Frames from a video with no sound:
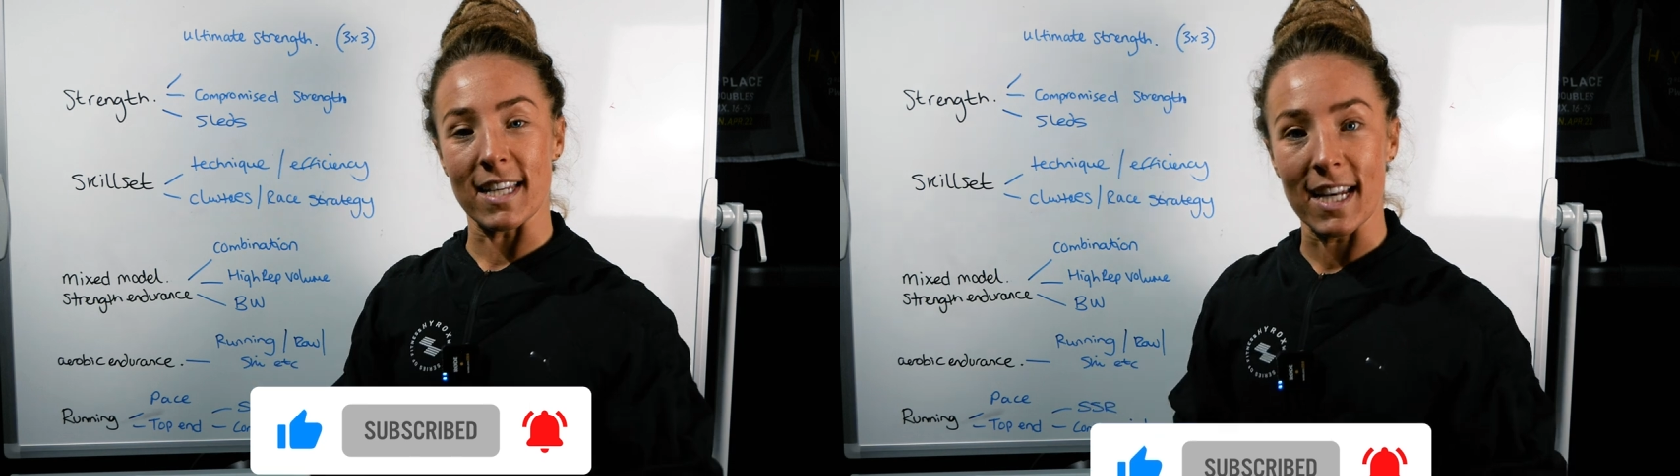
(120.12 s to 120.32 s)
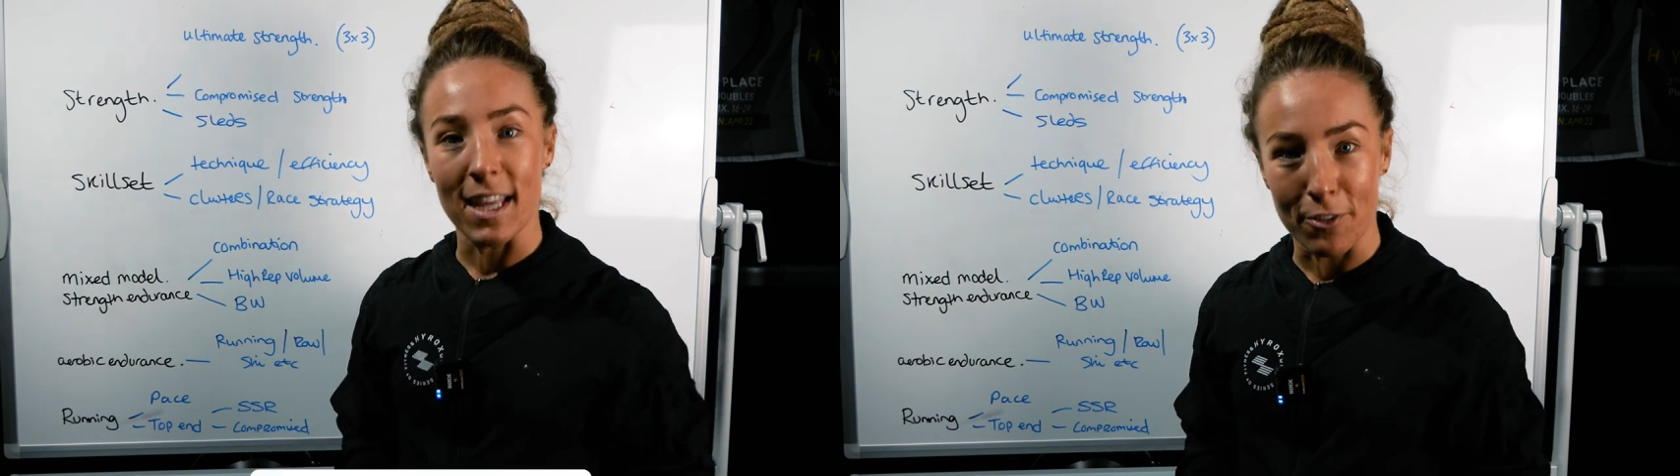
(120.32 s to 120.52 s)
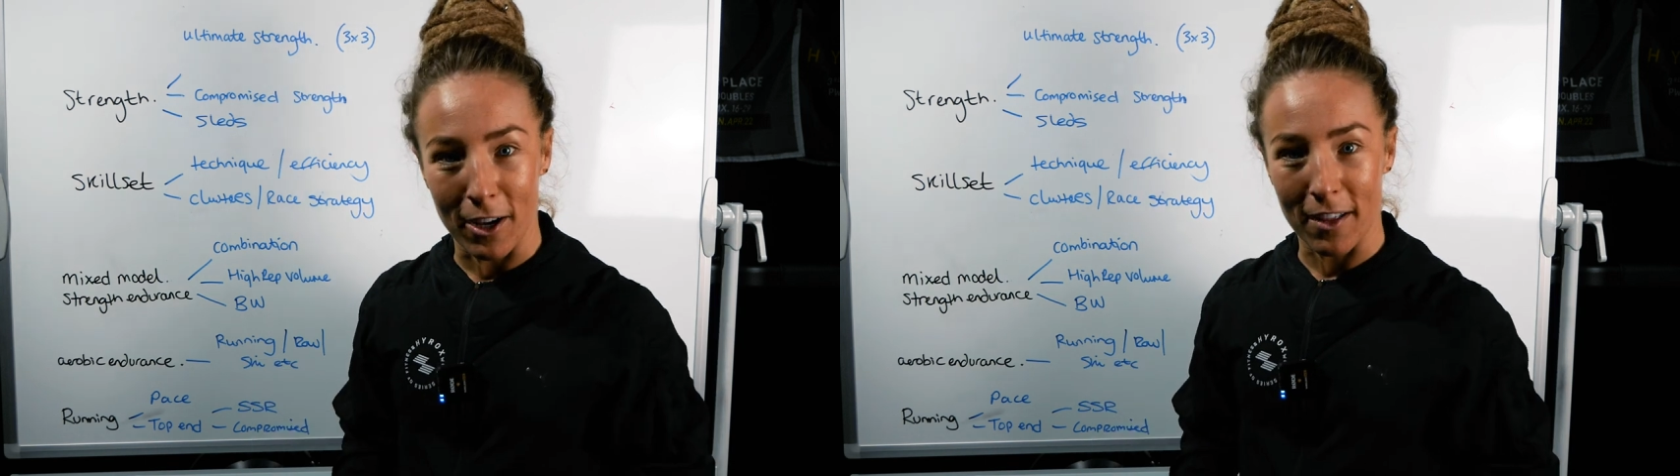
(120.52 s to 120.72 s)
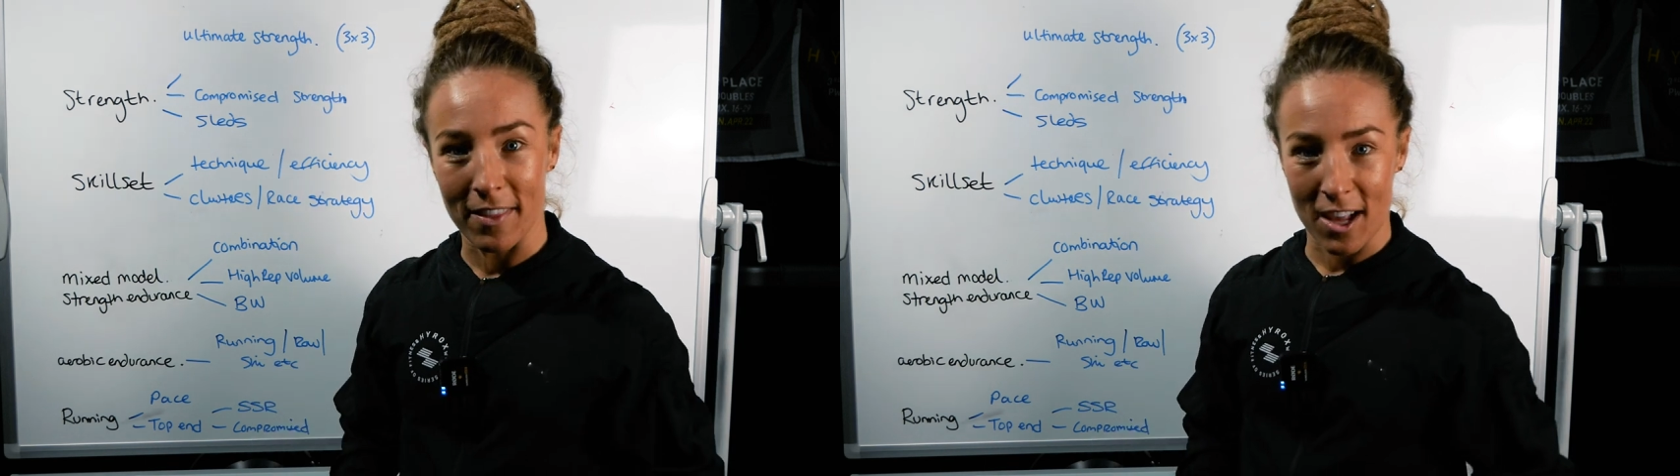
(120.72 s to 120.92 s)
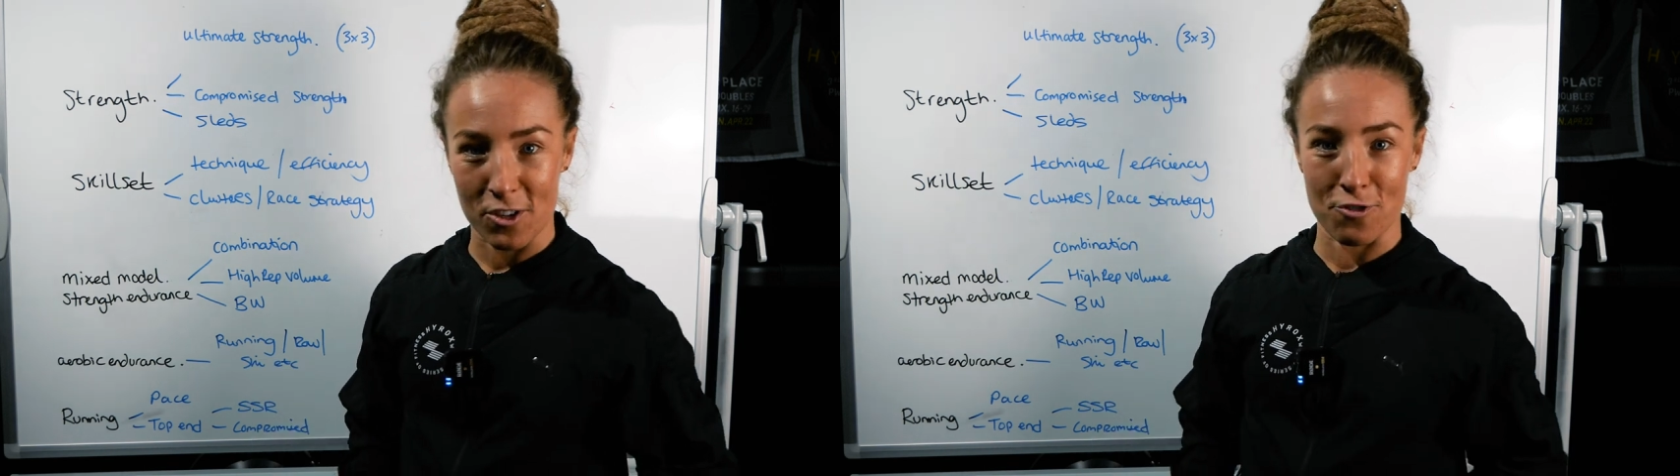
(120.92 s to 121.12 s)
deliver
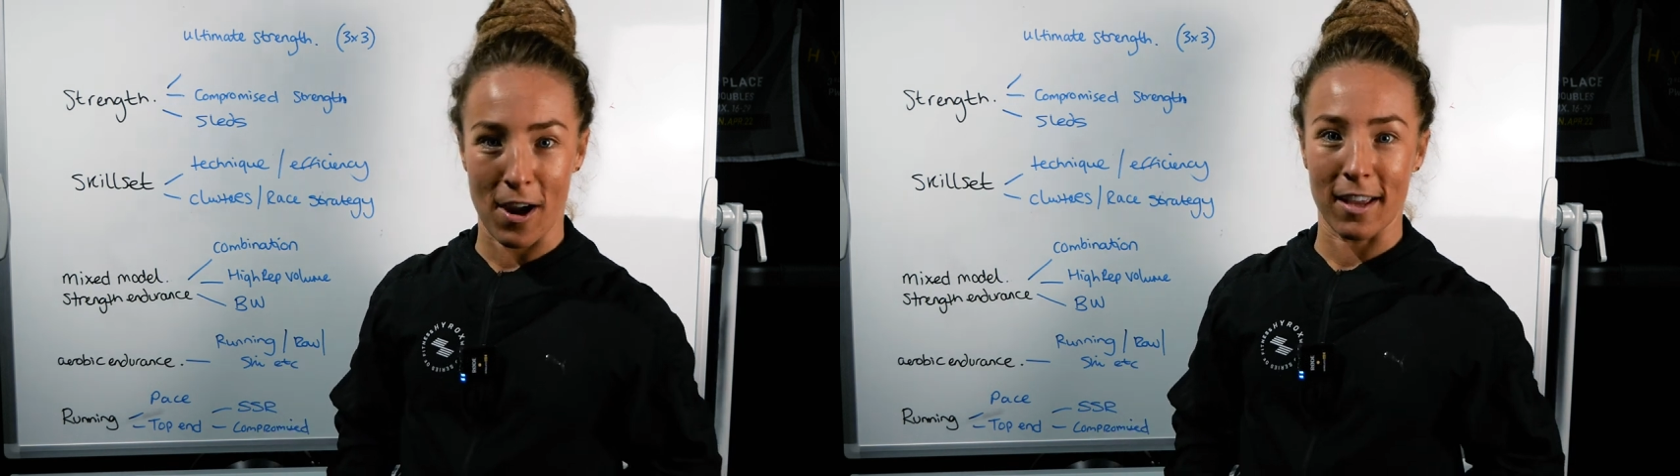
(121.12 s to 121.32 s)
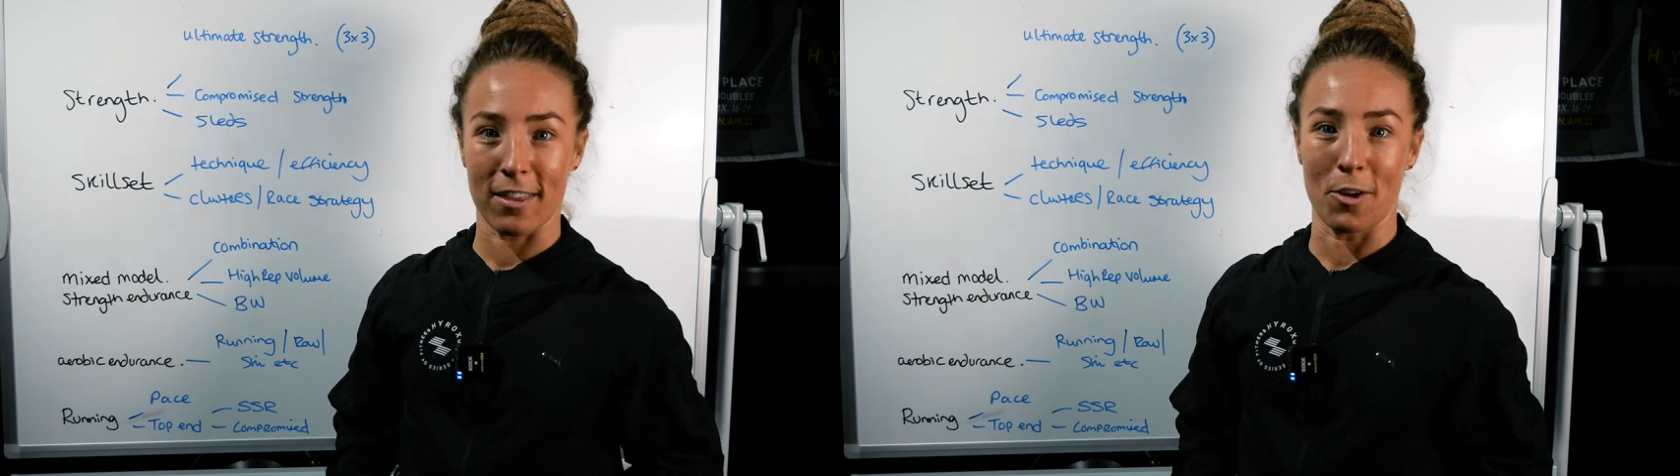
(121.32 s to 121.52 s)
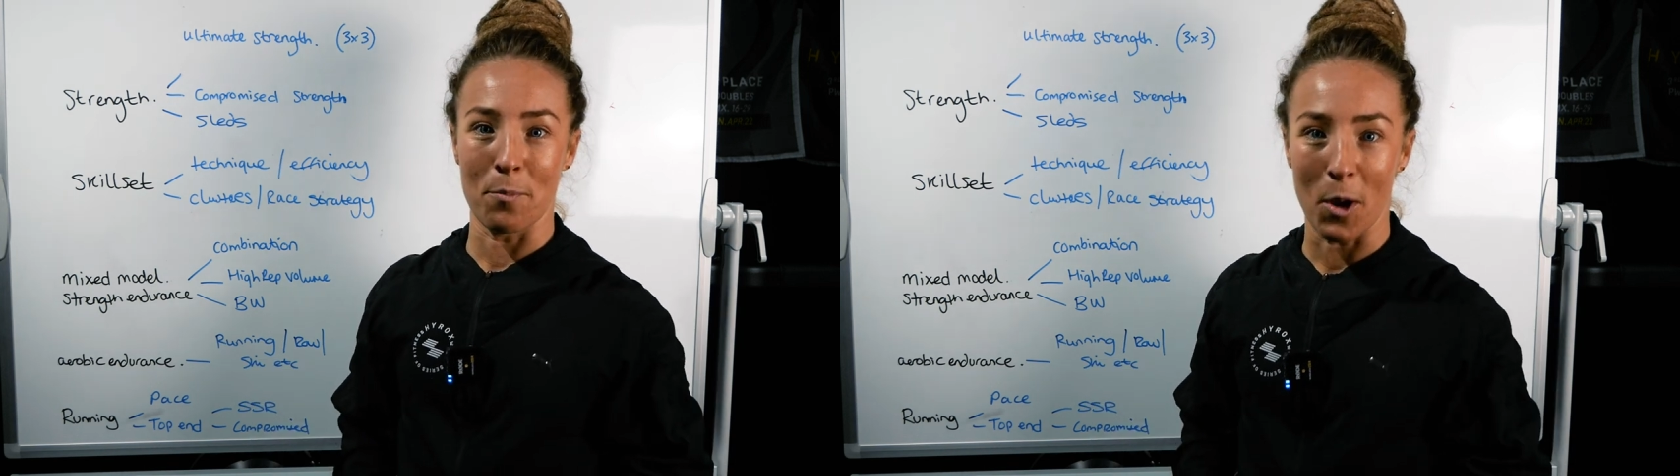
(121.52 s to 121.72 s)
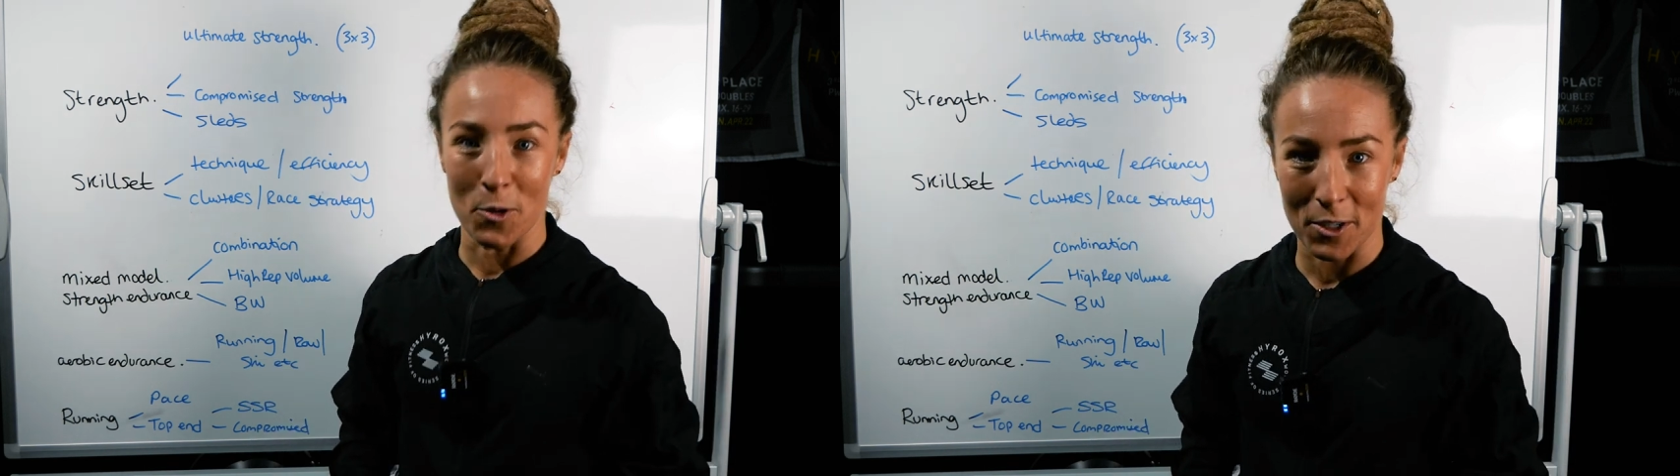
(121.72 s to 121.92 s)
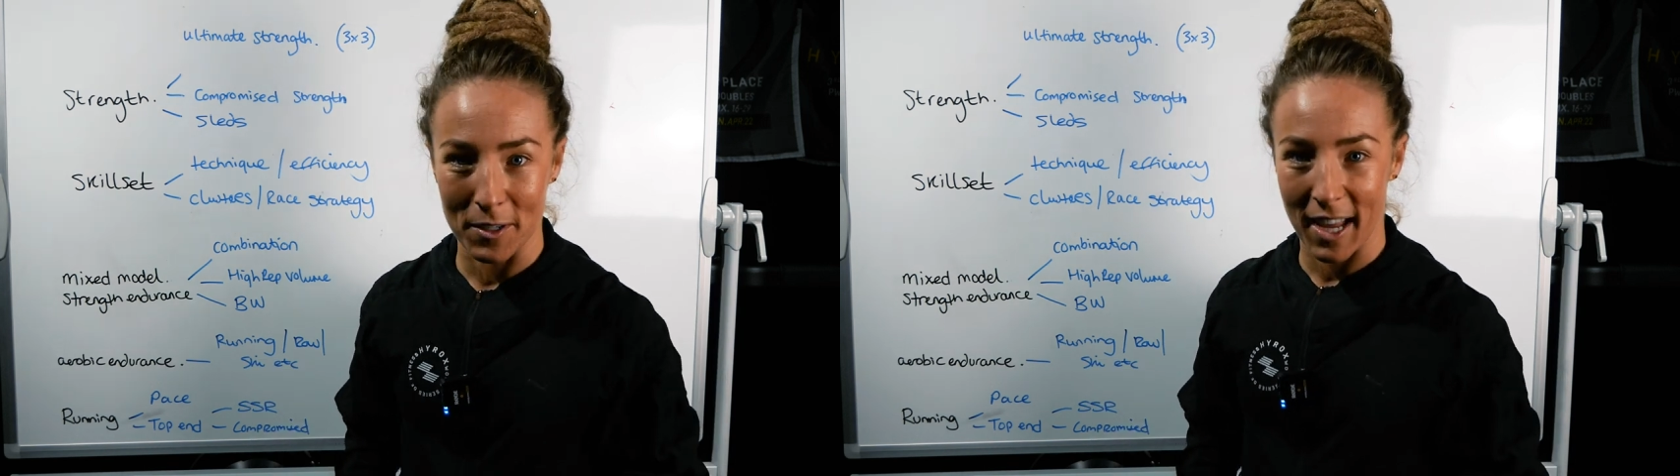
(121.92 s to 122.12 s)
that strength component.